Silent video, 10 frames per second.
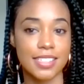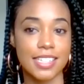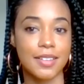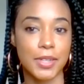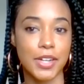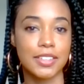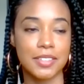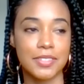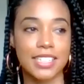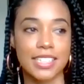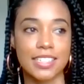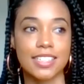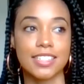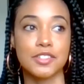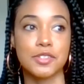we are living in an
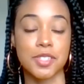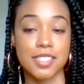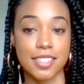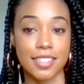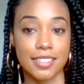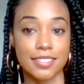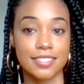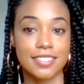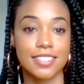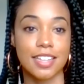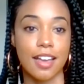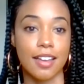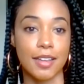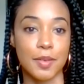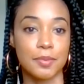interesting
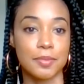time.